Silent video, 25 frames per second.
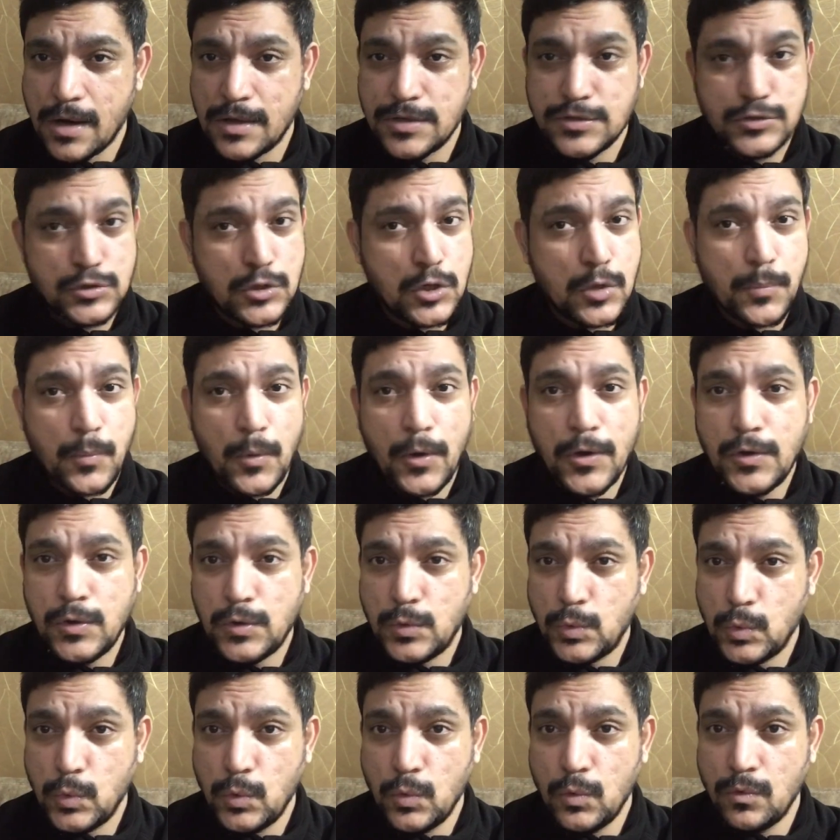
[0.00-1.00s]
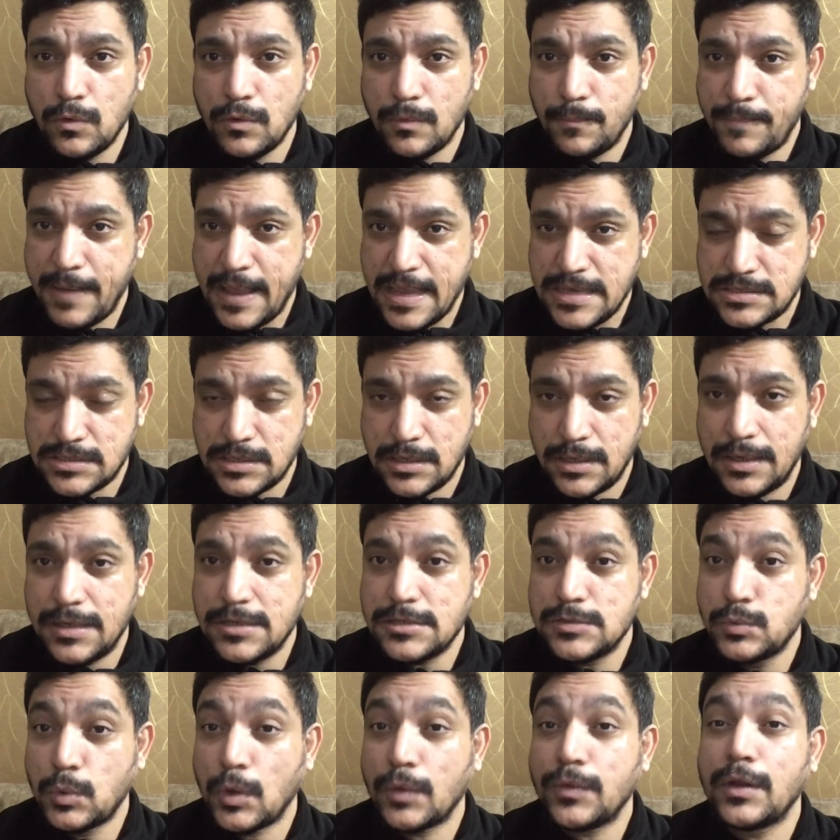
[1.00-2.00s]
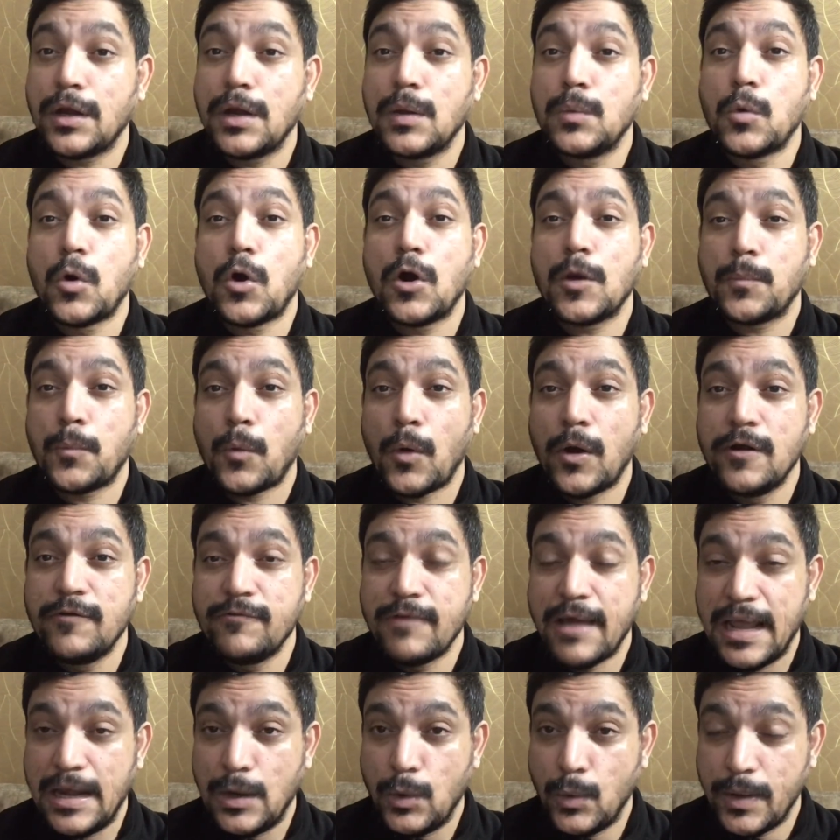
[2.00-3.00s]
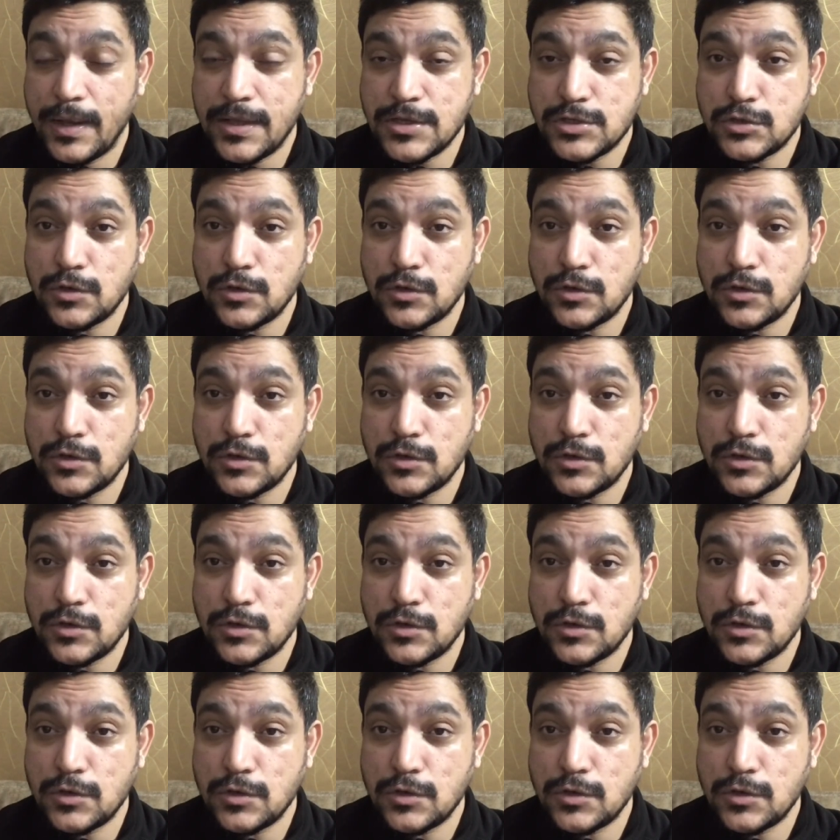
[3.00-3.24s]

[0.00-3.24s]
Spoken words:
0.2 paise is what the reward point value is.